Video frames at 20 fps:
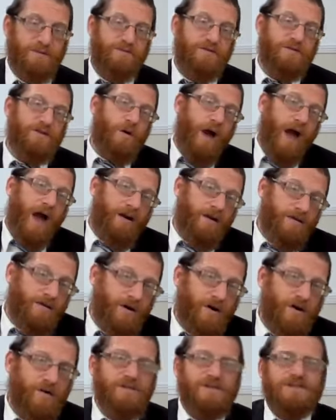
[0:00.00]
But if we go out on our
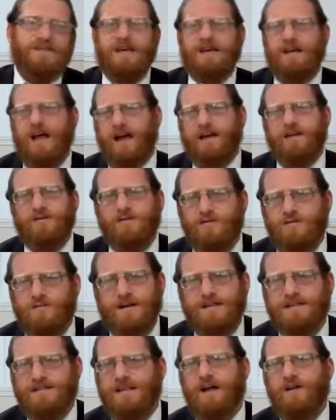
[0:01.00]
own saying, I can do it
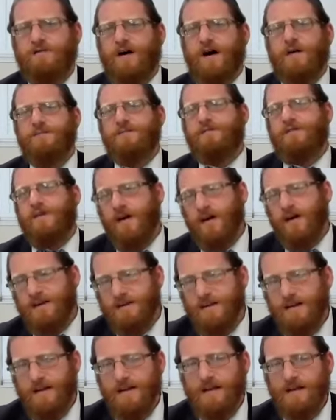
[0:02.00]
myself, I'm
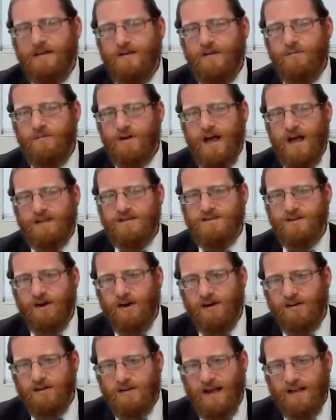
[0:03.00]
fine, then we're not
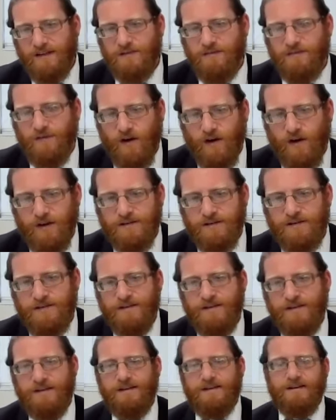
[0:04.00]
zocheh to that divine
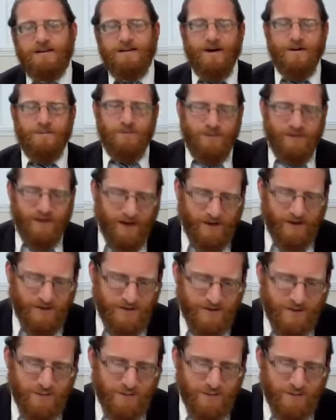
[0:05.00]
protection.